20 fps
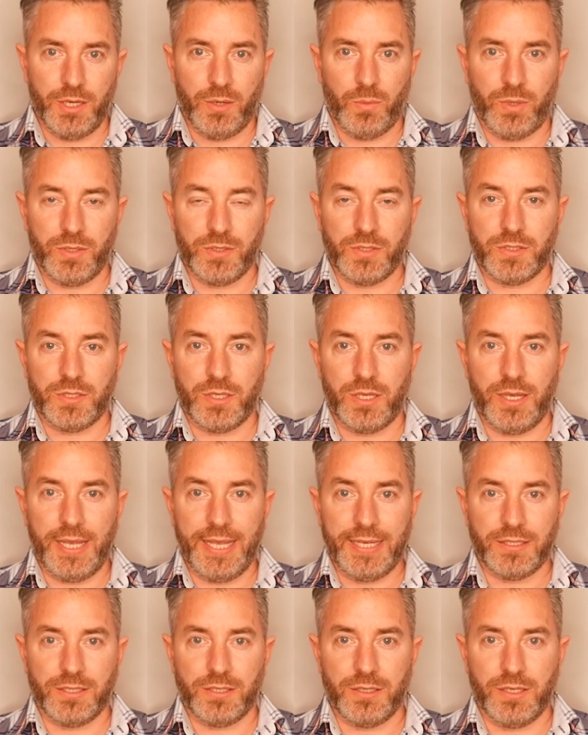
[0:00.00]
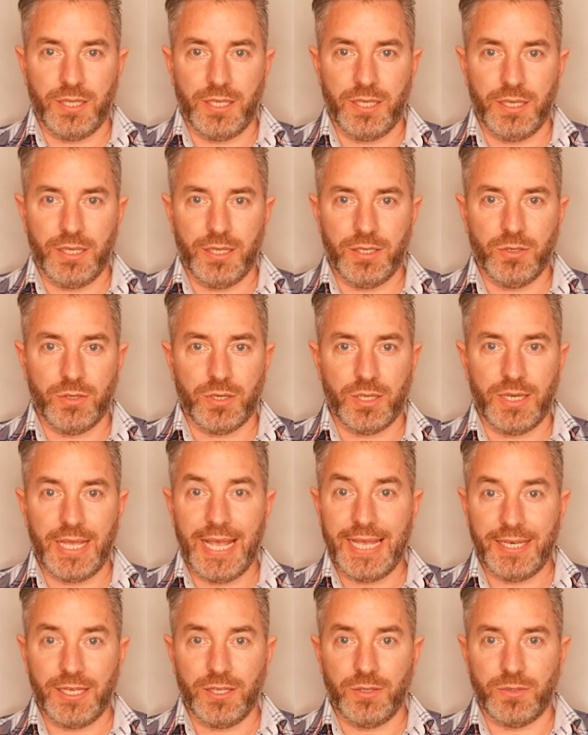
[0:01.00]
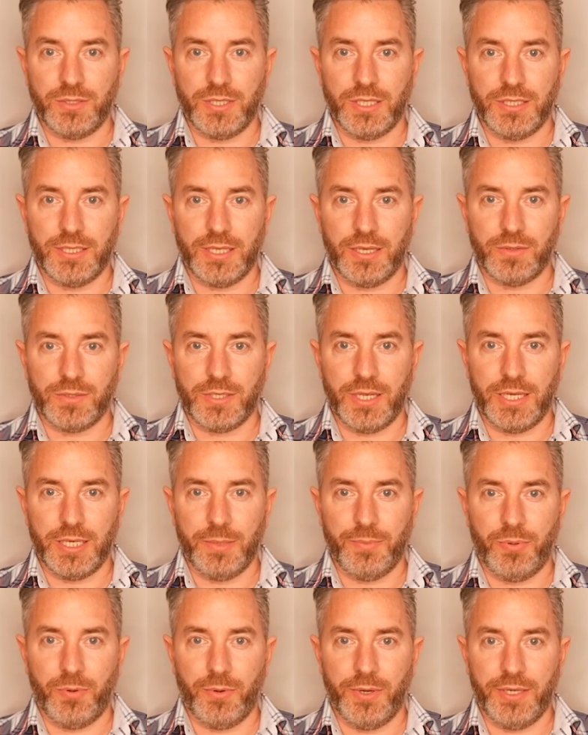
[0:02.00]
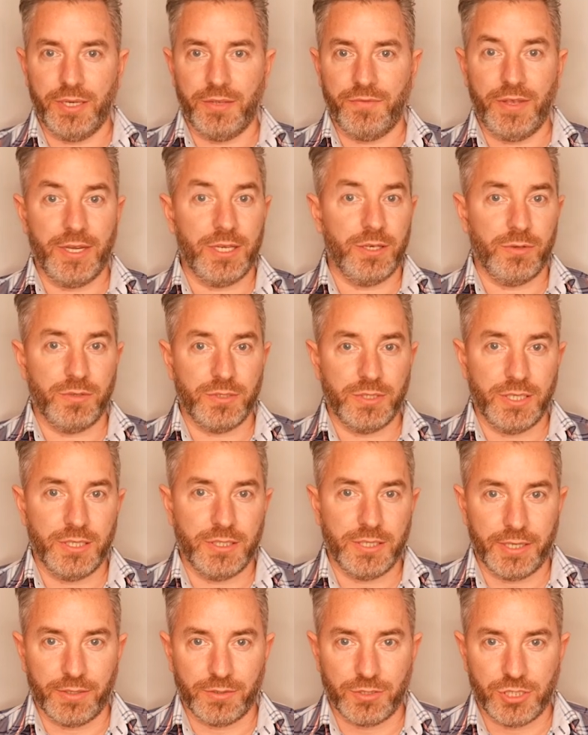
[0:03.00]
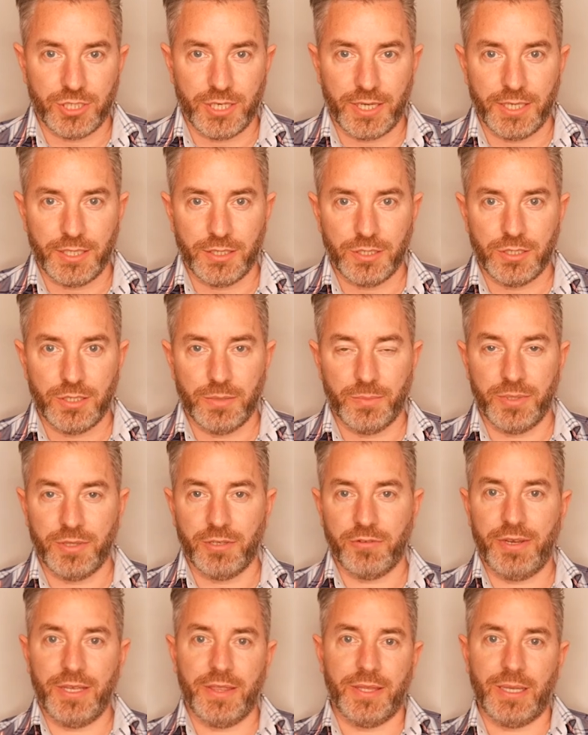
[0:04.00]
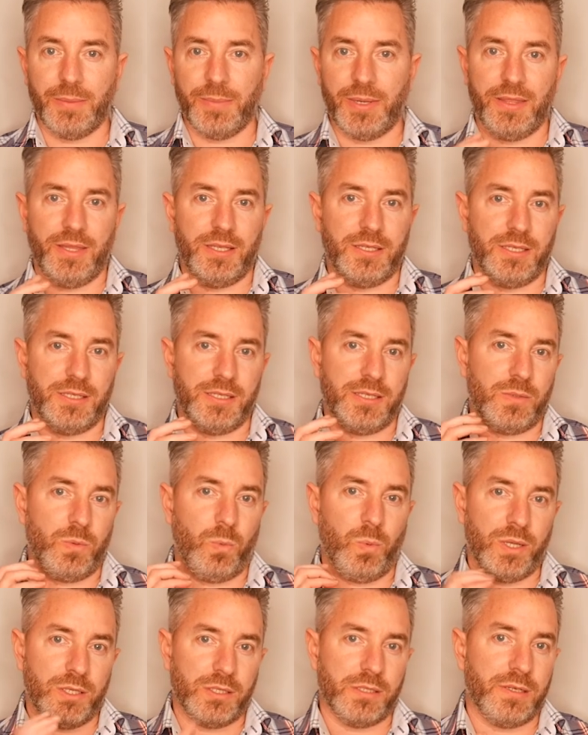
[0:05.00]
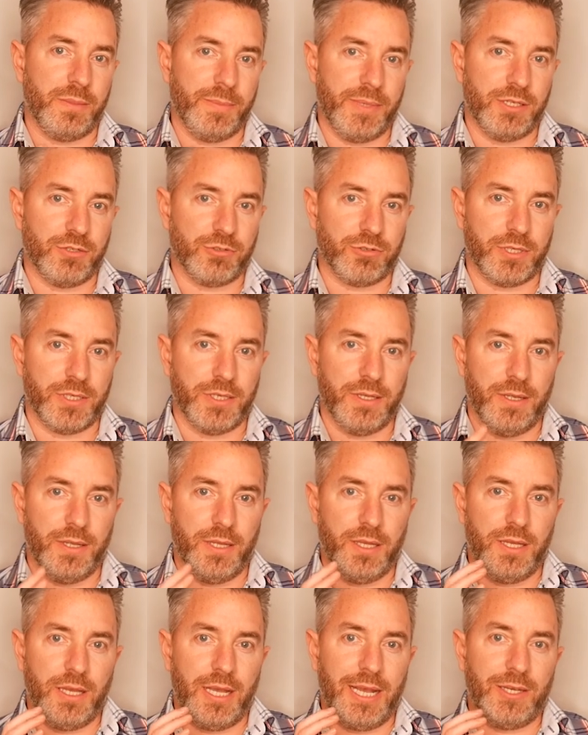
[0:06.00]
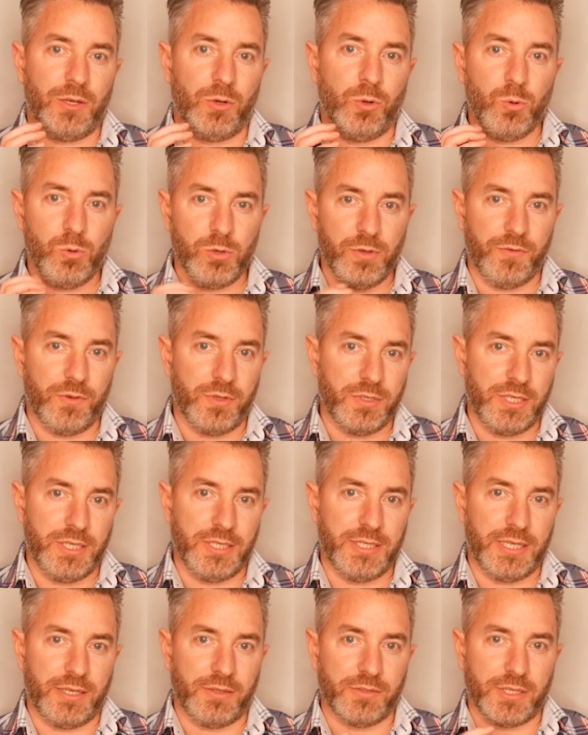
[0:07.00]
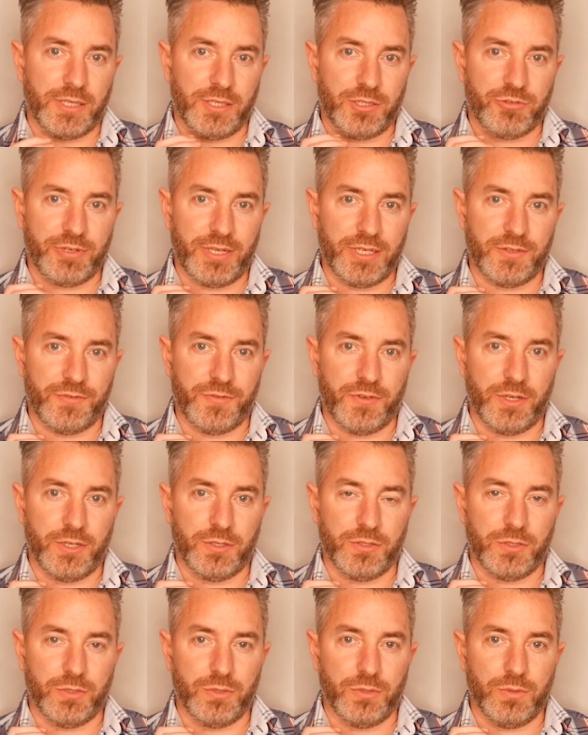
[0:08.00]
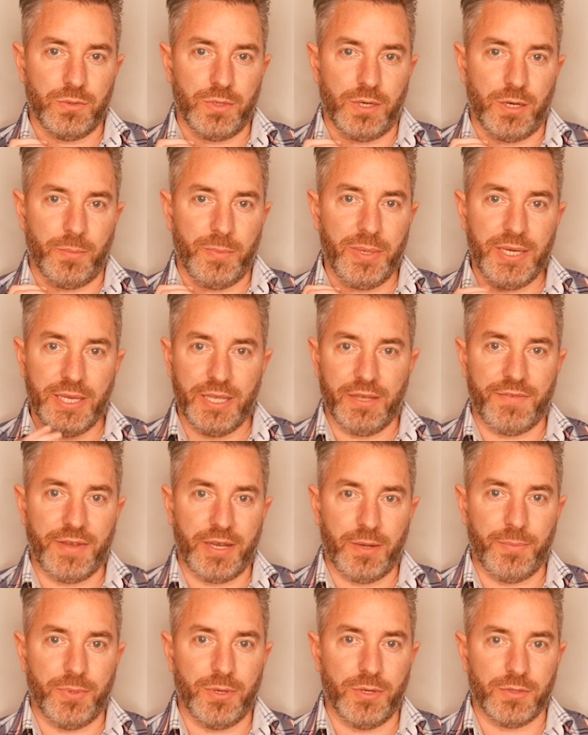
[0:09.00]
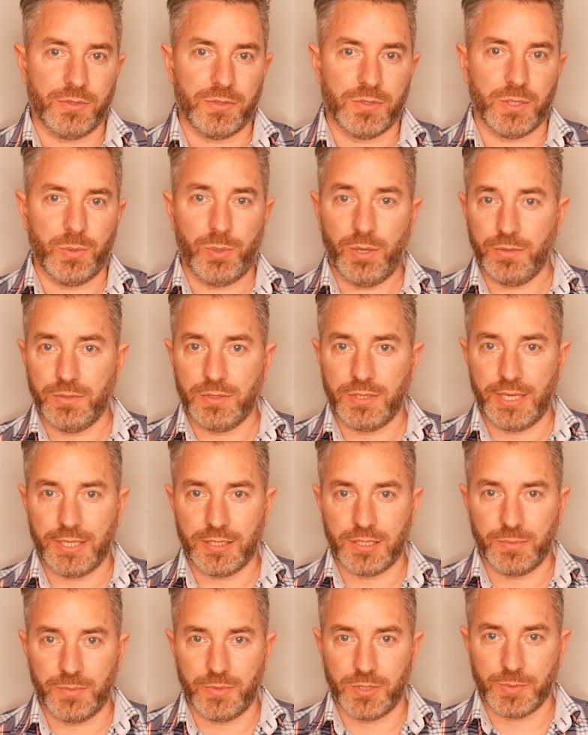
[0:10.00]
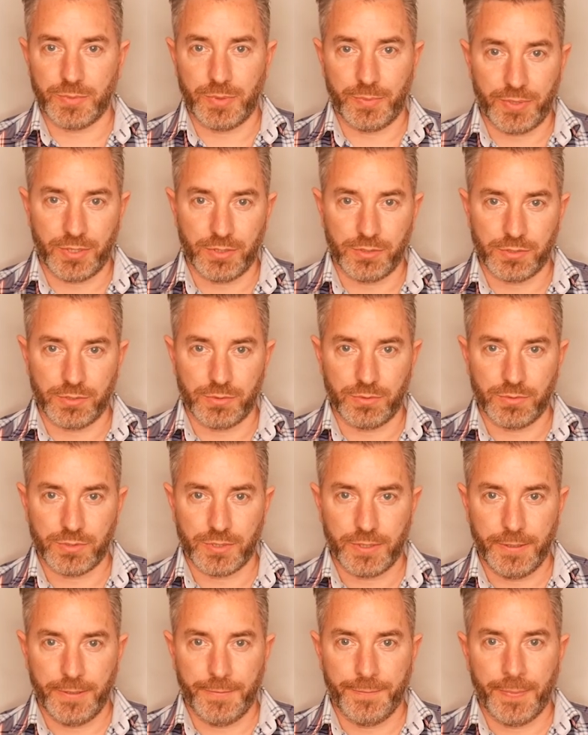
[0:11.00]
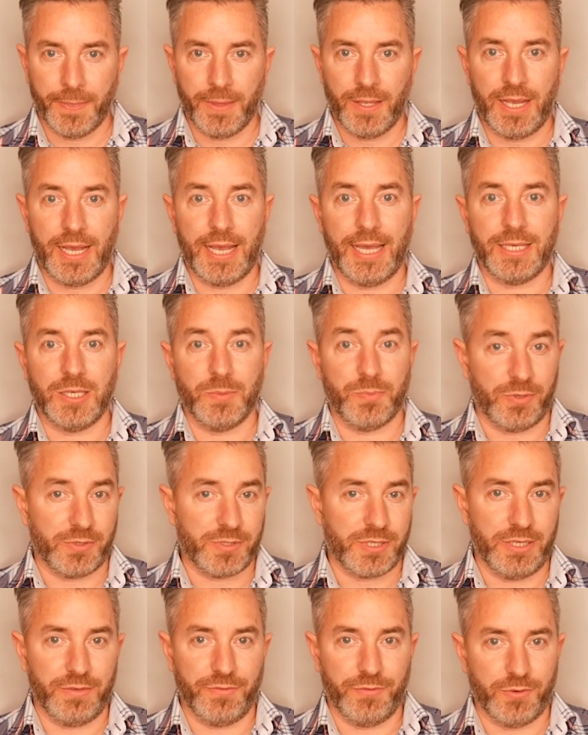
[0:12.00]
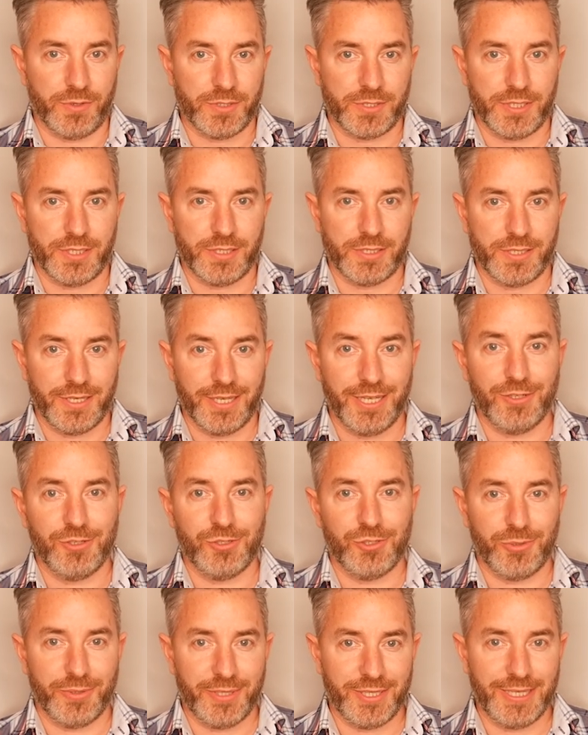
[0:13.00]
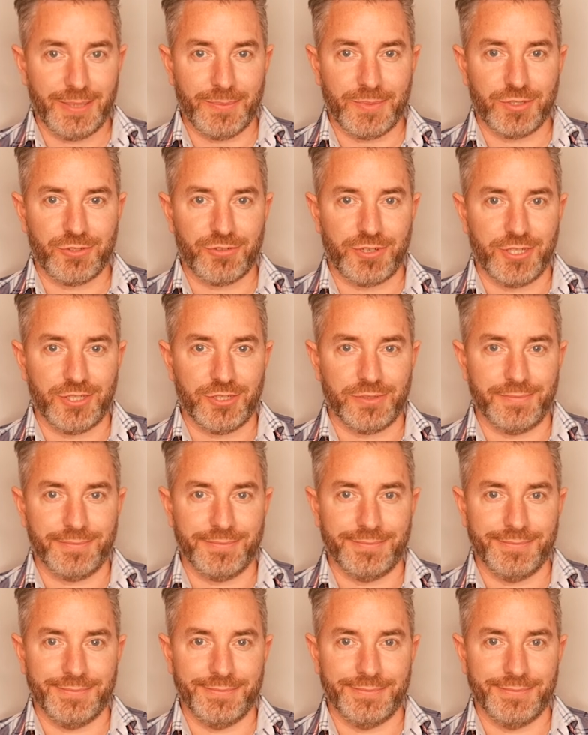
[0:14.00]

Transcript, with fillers: Once uh, entered here, you can edit your details at any point if any of your details change. But the great thing about this is it's a one-time entry and all of your details get transferred to our PDF outputs, quotes, estimates, proposals, and deposit invoices. Enjoy the demonstration.